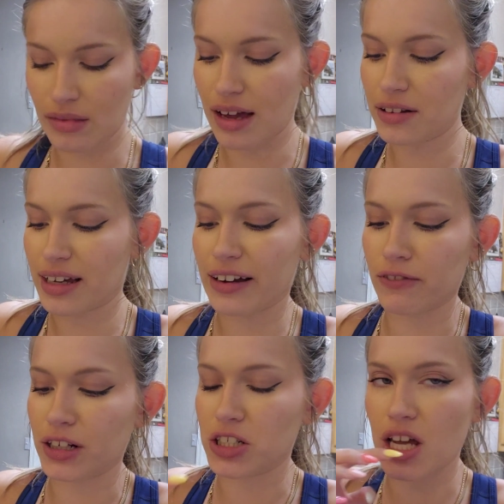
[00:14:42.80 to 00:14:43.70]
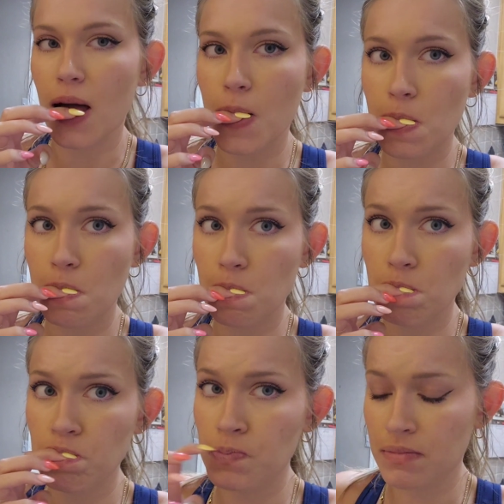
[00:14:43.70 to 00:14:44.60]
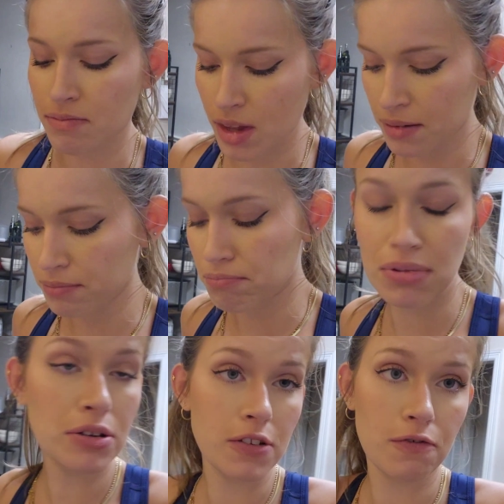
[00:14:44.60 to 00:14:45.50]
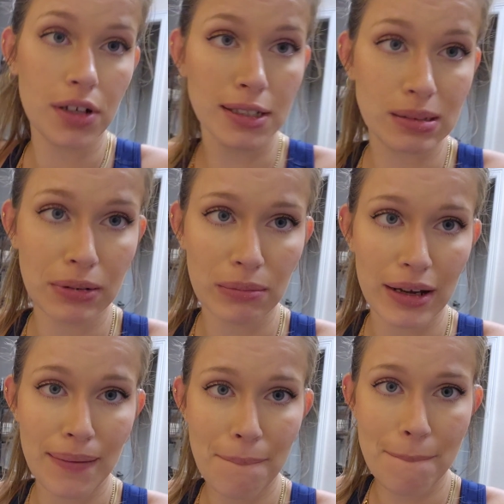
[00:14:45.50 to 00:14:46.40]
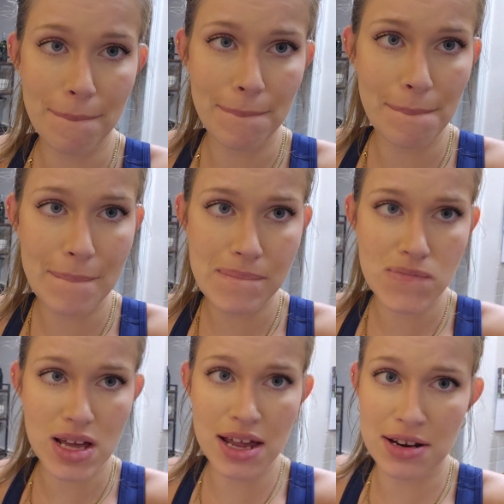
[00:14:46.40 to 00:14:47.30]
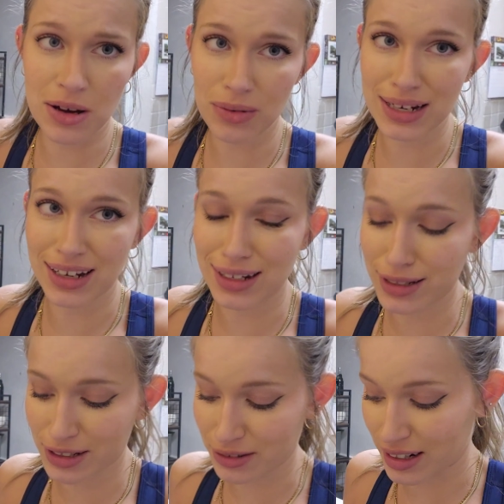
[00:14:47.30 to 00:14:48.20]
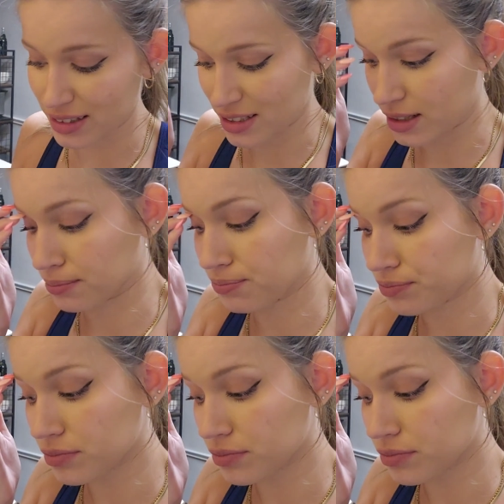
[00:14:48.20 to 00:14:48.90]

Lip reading: I don't think I can finish it. But it was a fun experiment. I know what not to do next time.